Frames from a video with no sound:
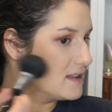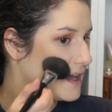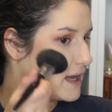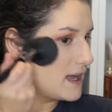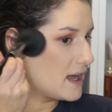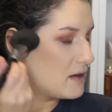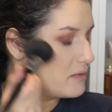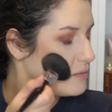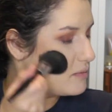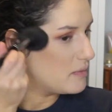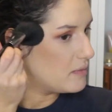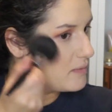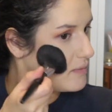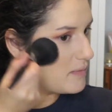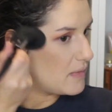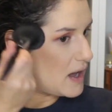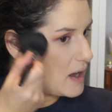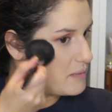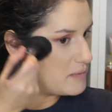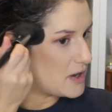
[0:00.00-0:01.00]
Like
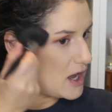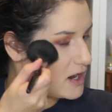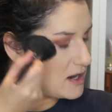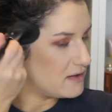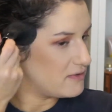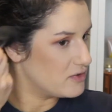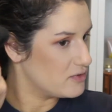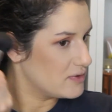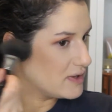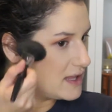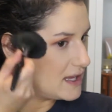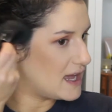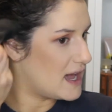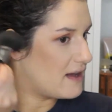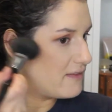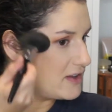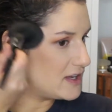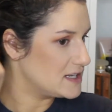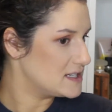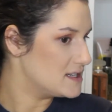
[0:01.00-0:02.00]
I'm not even really
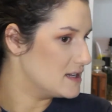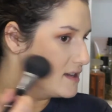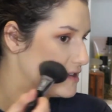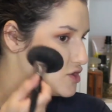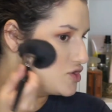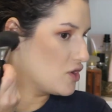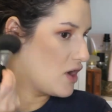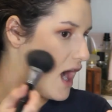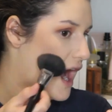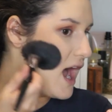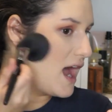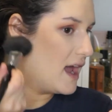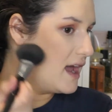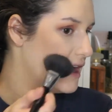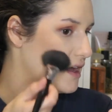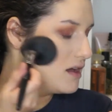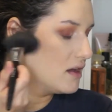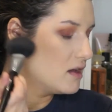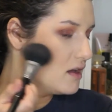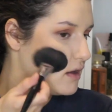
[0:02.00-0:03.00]
having to try.